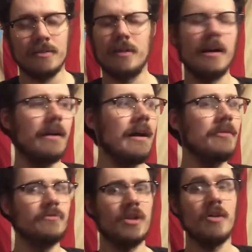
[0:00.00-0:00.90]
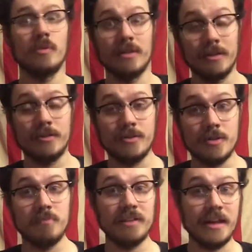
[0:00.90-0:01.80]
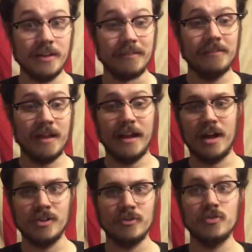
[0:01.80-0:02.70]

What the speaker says: God, y'all really need to just play like a